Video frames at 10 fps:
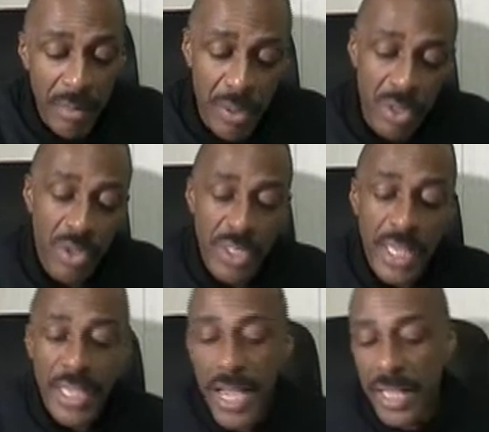because
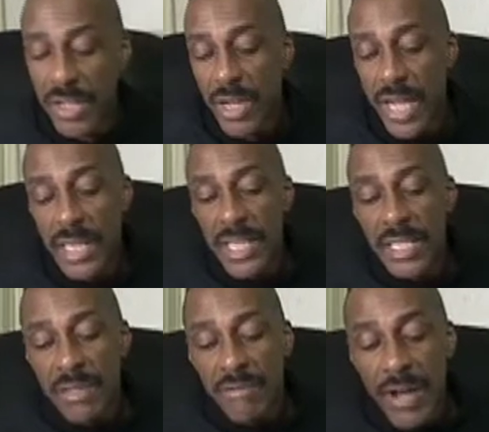again you're in
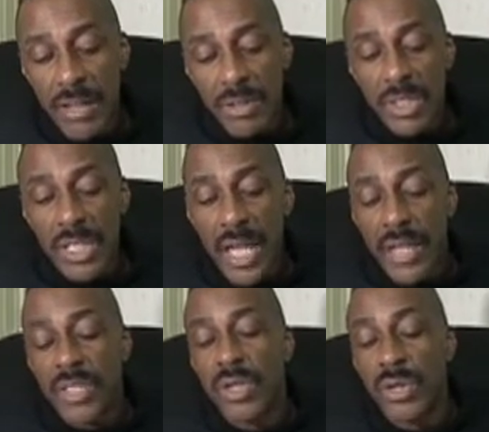this final
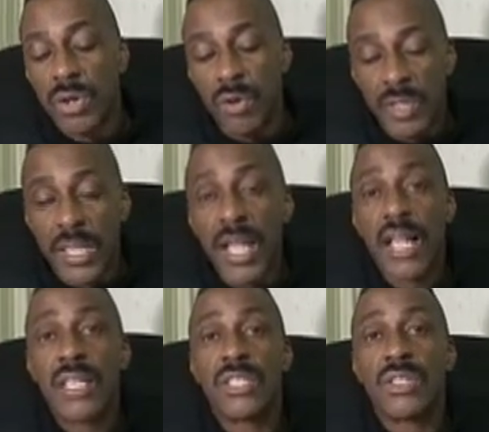stage of the
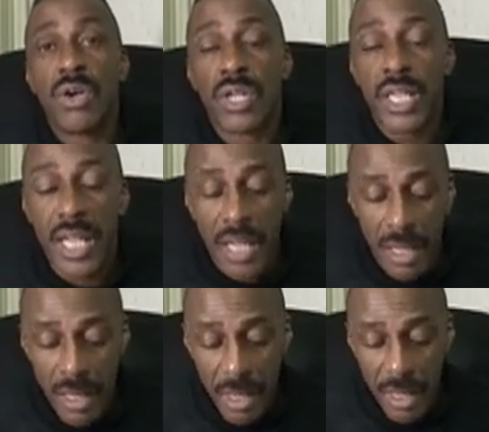9-star key